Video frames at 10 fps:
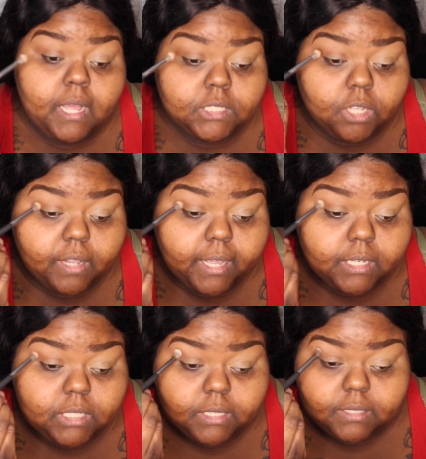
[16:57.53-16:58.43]
So then
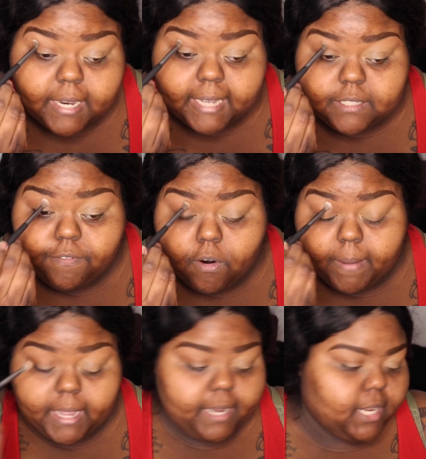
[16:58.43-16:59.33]
she slides the form
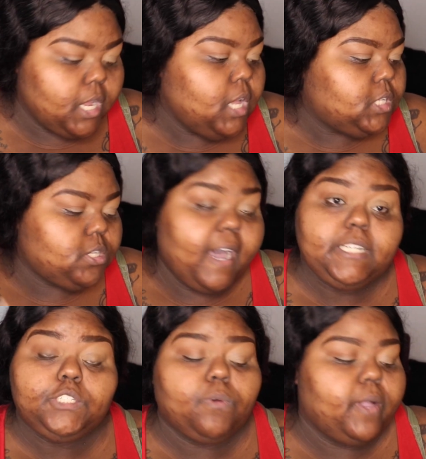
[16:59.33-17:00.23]
back out there. So I
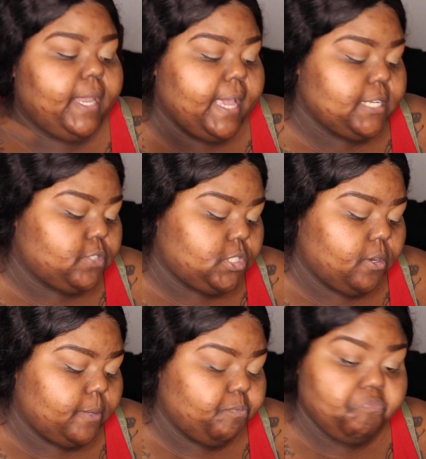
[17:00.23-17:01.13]
just wrote any address
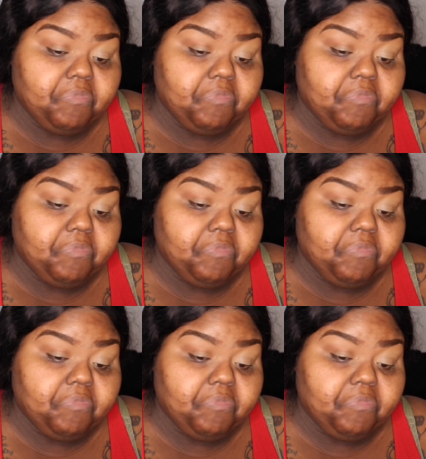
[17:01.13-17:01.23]
on it.